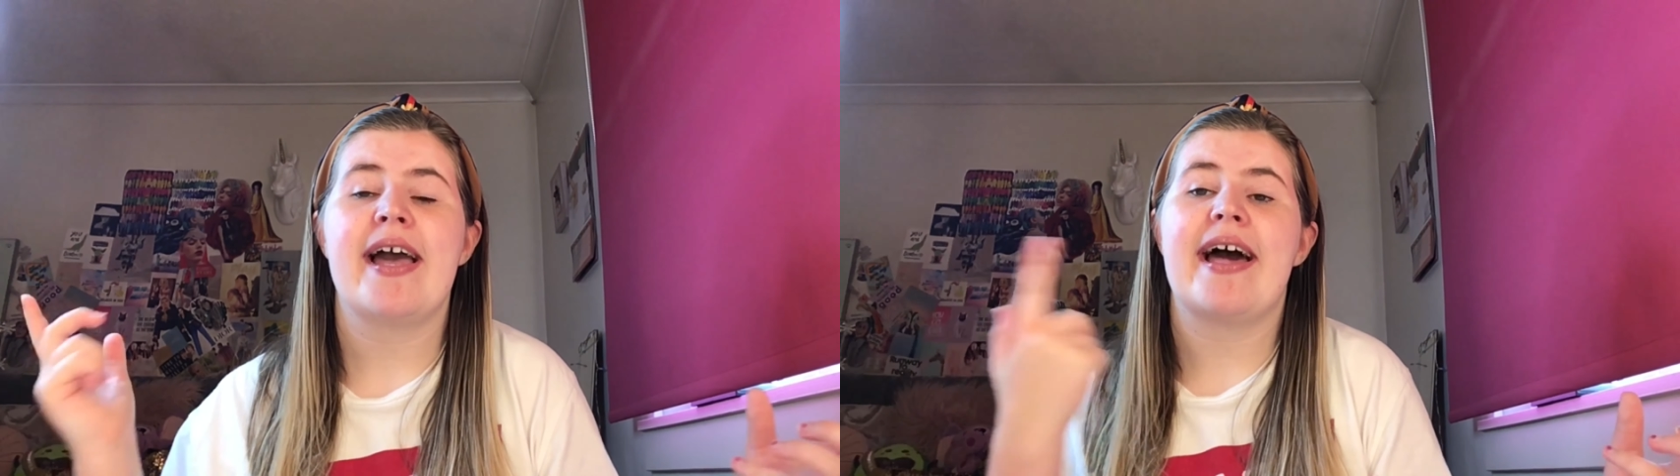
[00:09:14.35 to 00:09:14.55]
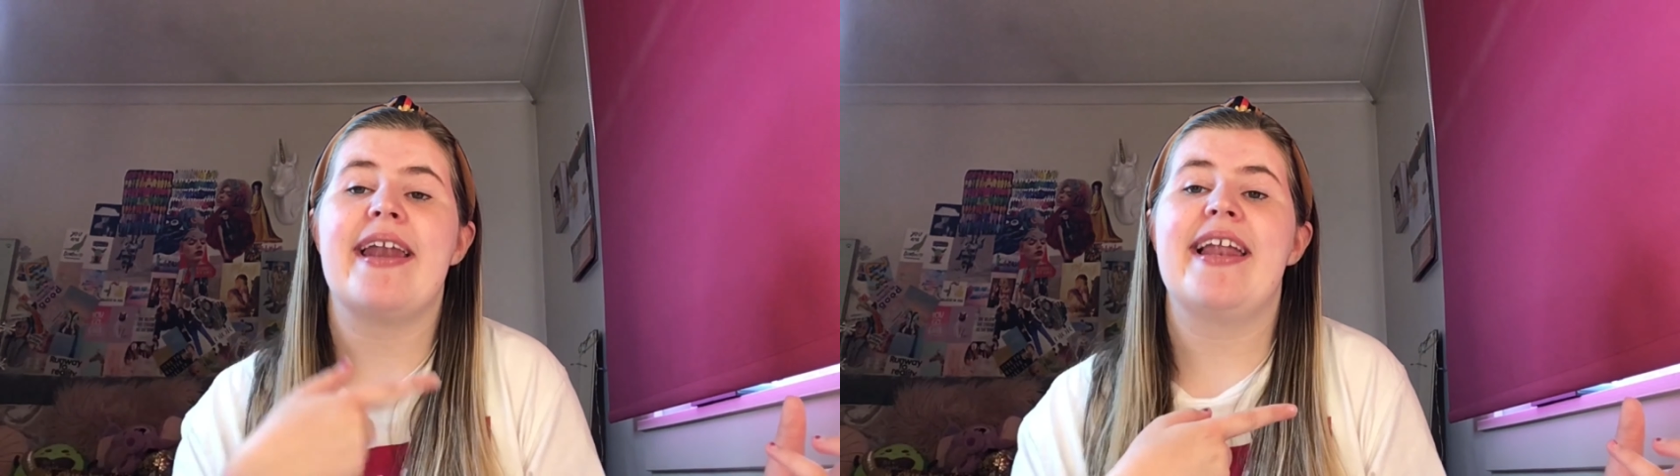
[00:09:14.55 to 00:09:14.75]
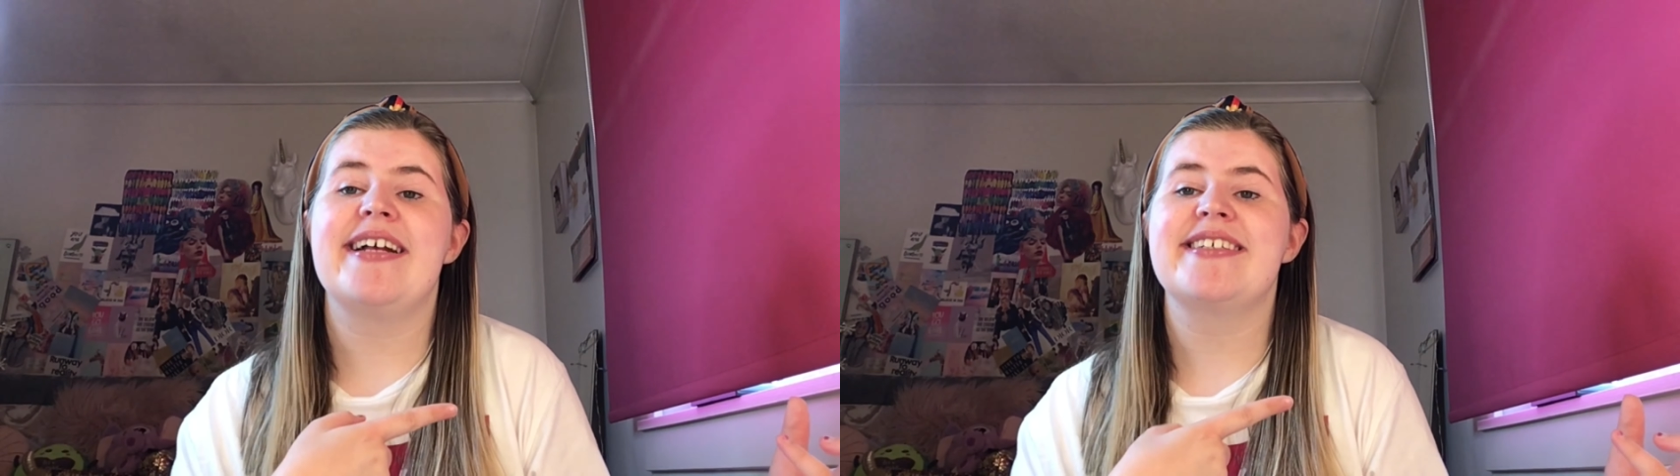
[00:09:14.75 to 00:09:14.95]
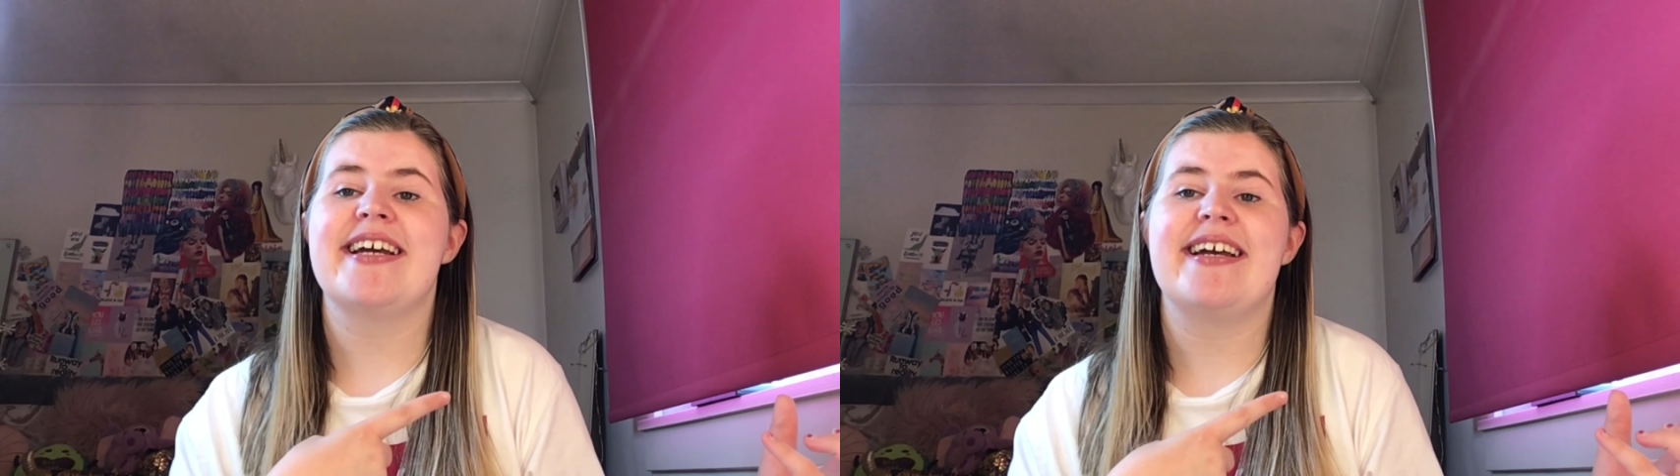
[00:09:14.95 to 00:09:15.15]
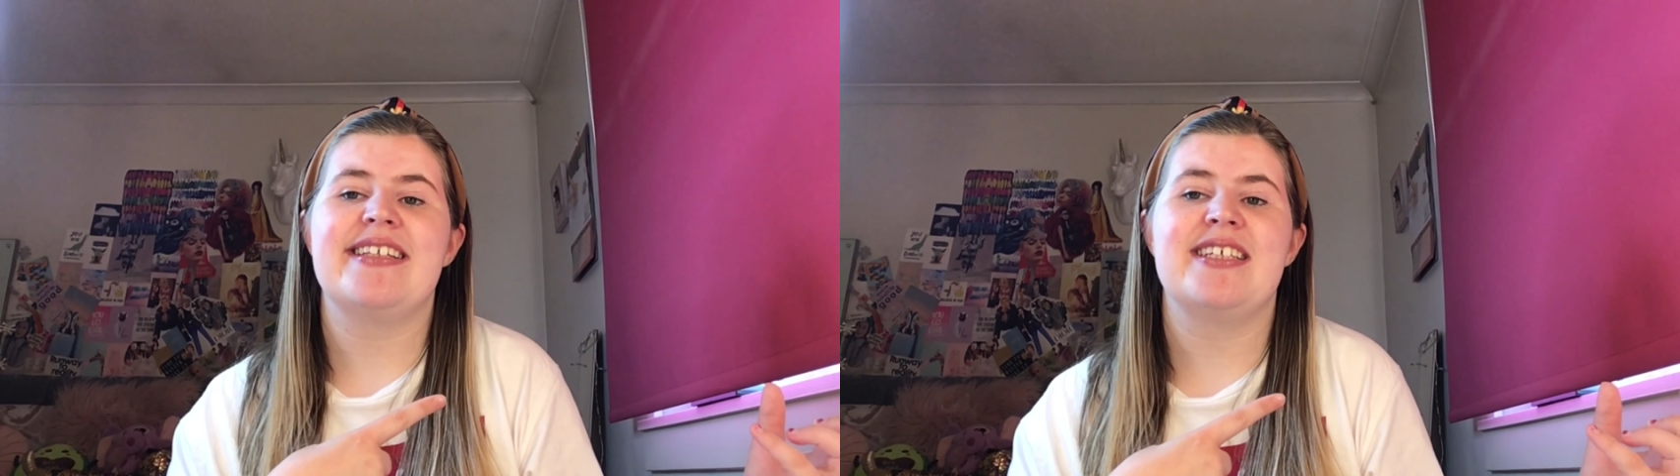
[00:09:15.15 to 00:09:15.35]
and let's get
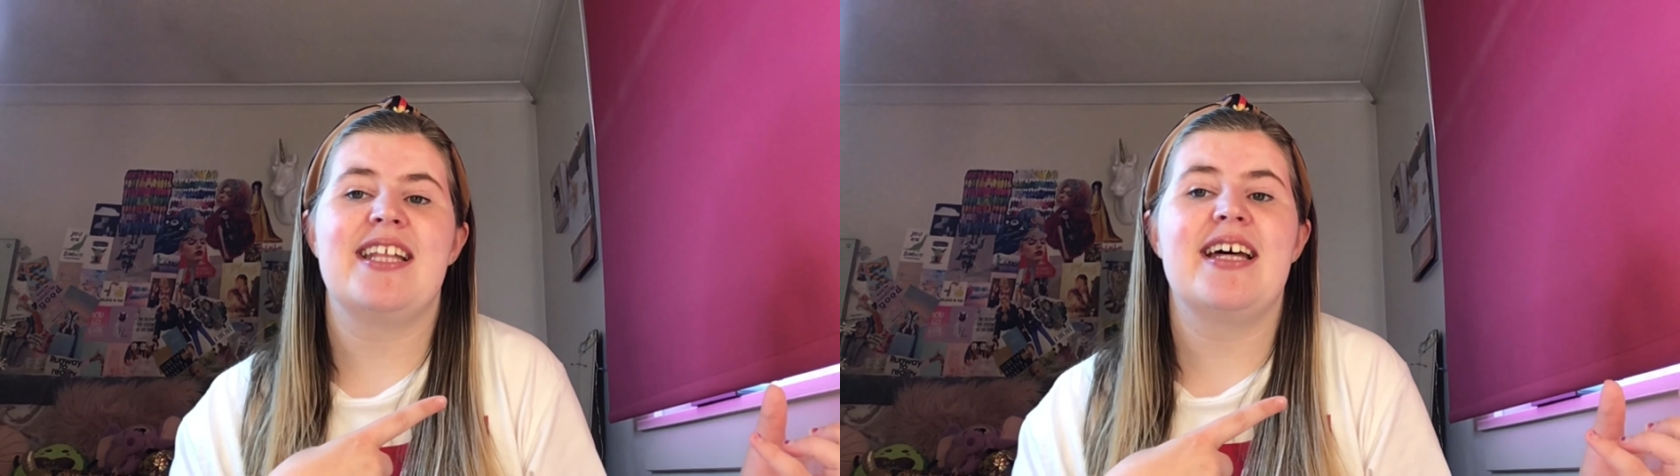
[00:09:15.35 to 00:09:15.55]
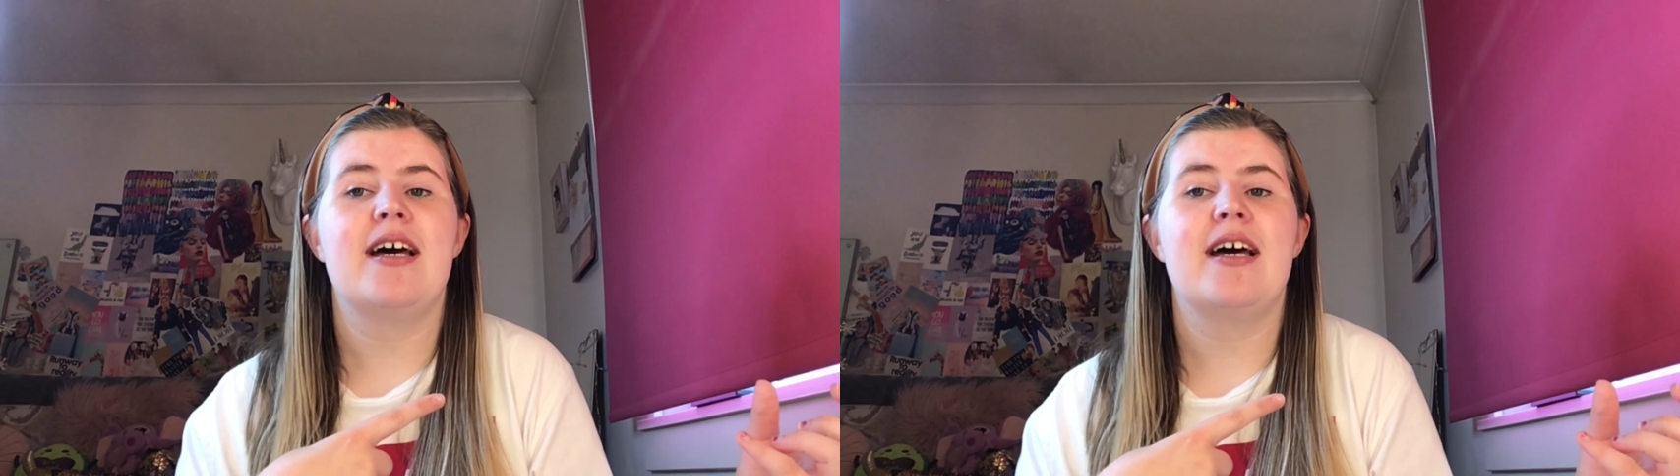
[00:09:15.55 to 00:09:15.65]
into the